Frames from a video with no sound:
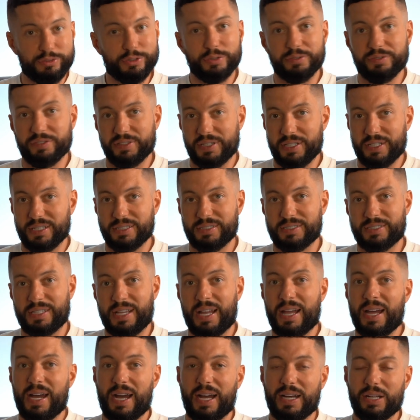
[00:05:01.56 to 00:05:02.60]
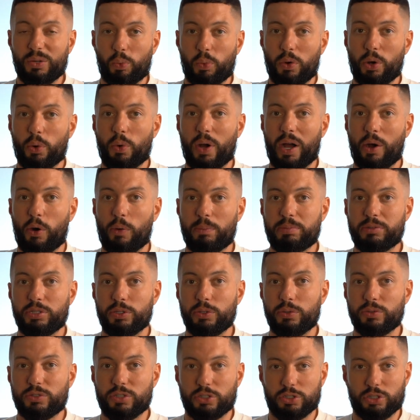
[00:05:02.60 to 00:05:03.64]
you for this, and it will help
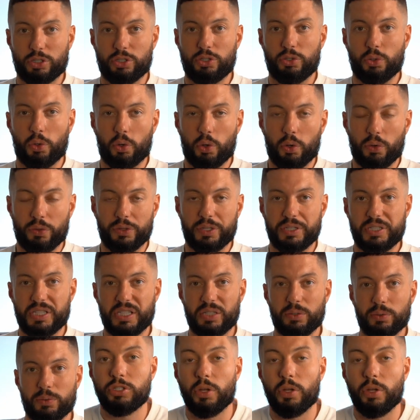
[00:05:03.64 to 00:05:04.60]
you to secure the deal.